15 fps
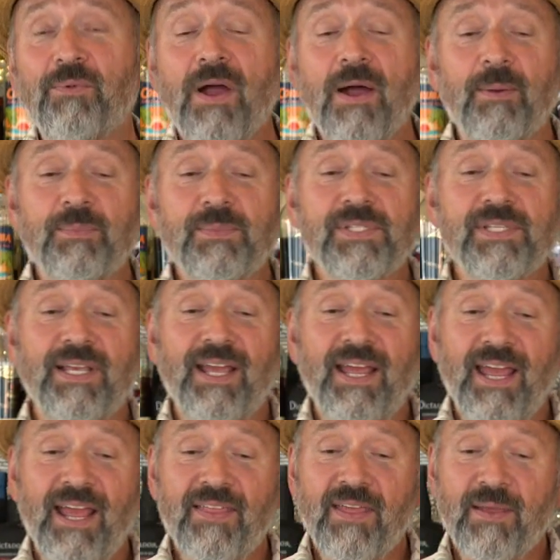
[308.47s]
rums.
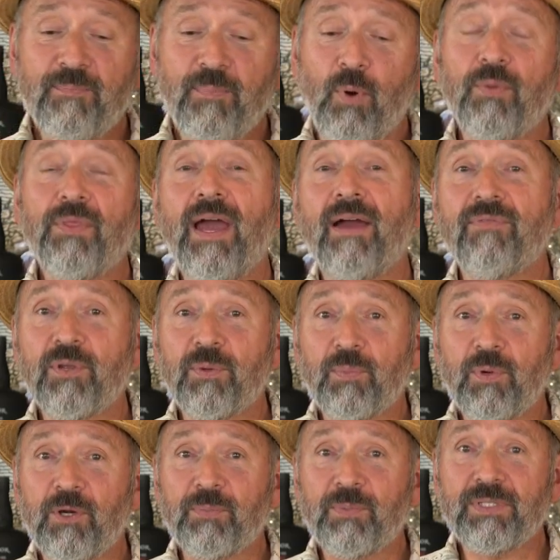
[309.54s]
They both have their
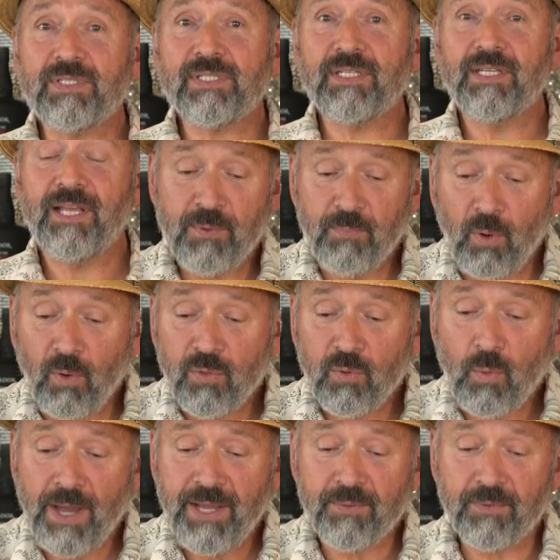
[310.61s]
purpose. They're both
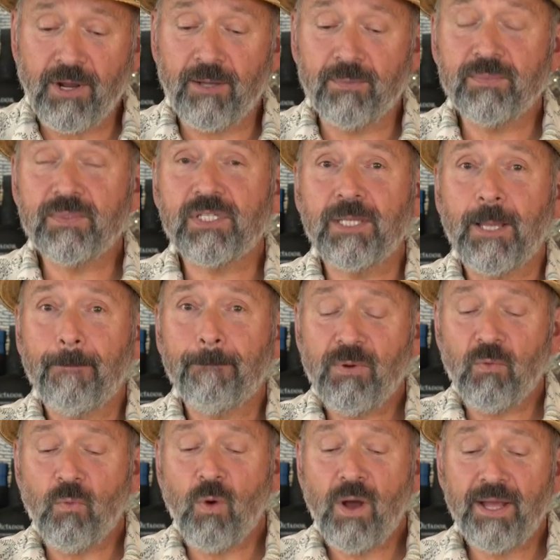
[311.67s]
white rums,
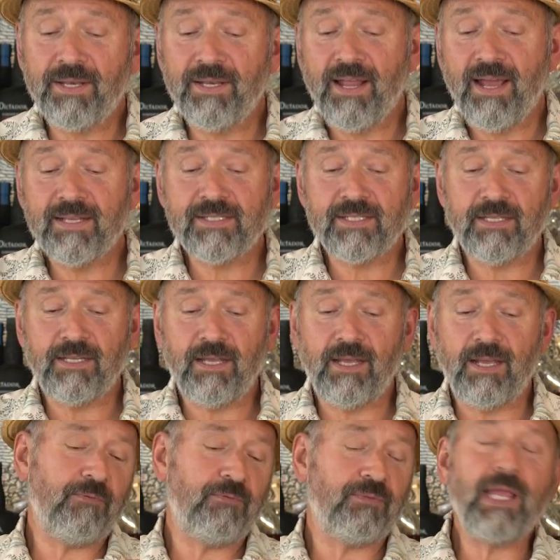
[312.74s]
but one has
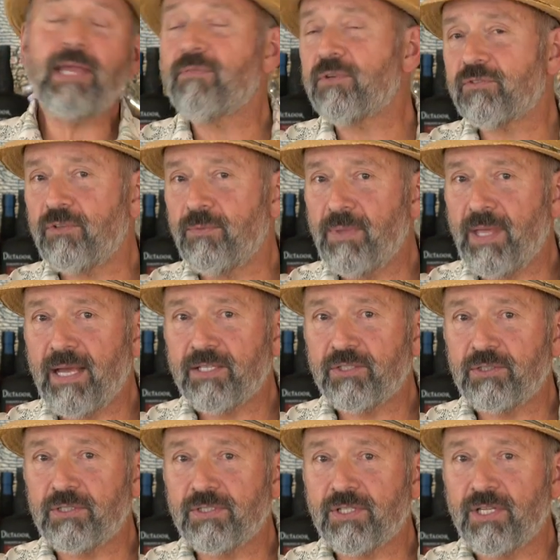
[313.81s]
flavors from the
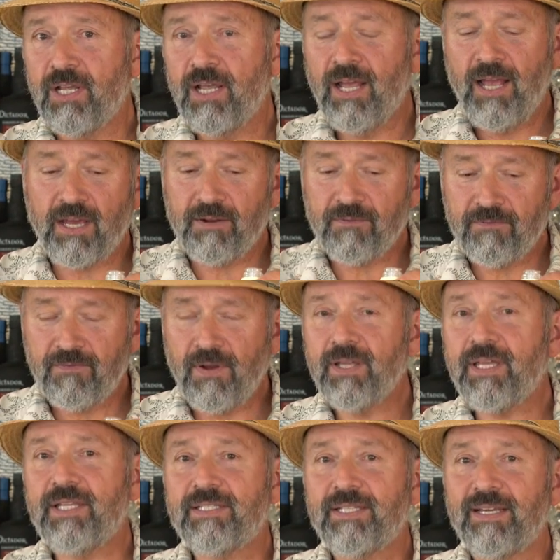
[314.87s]
esters, got a
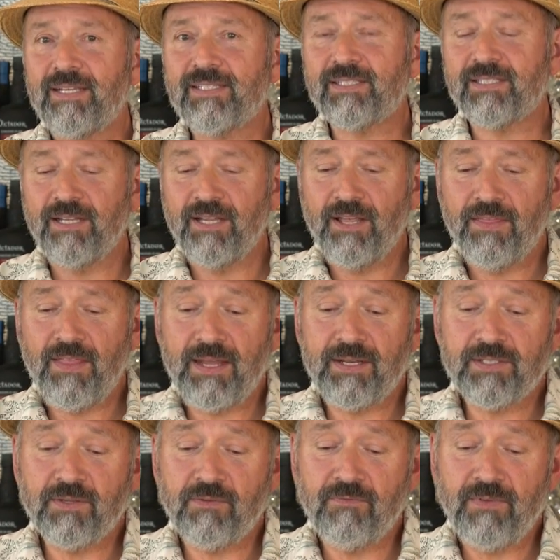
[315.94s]
funky taste that
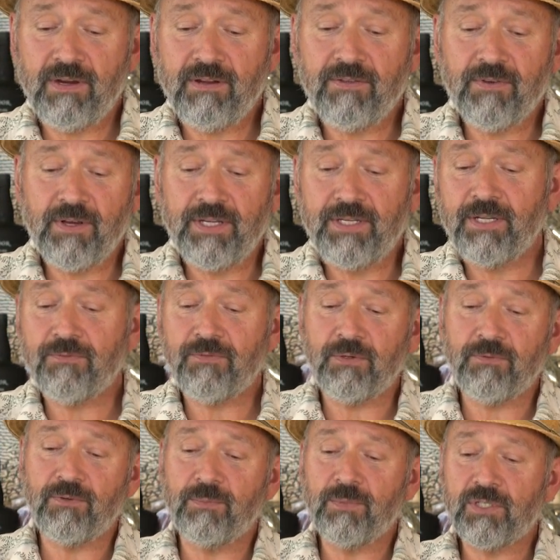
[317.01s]
is very, very different
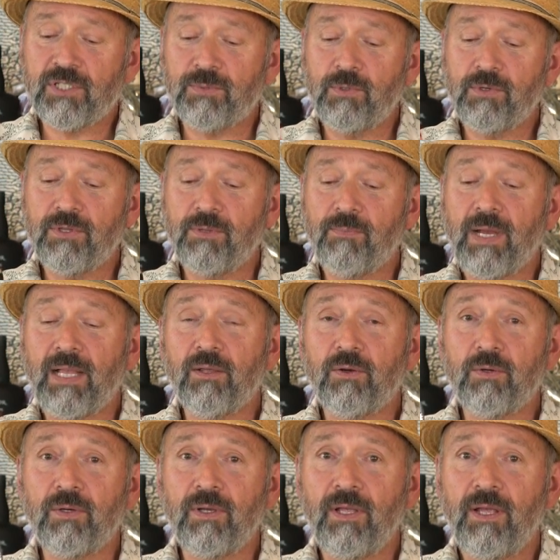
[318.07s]
from the smooth and
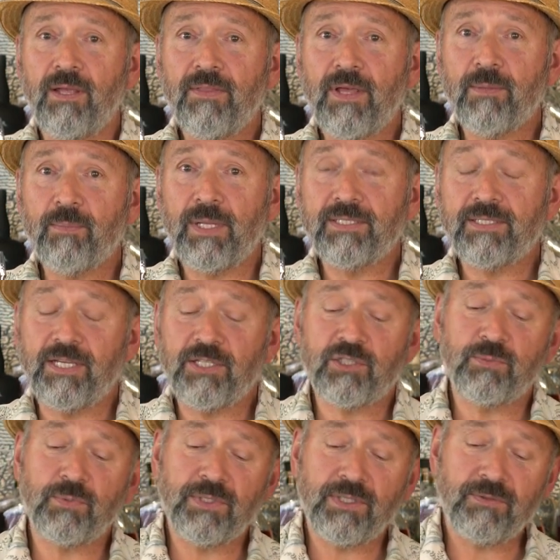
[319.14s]
mellow that
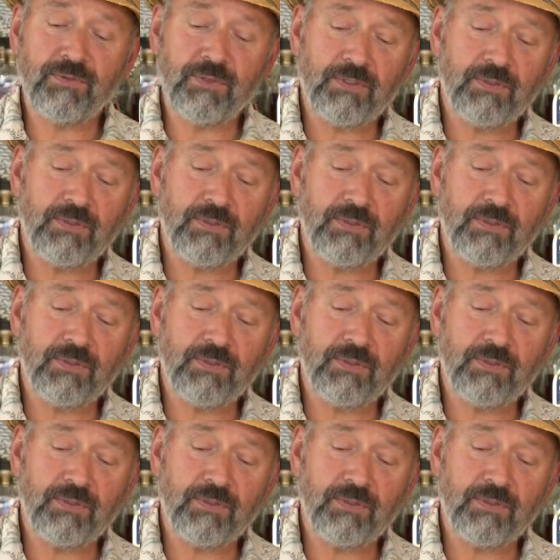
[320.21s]
Plantation will give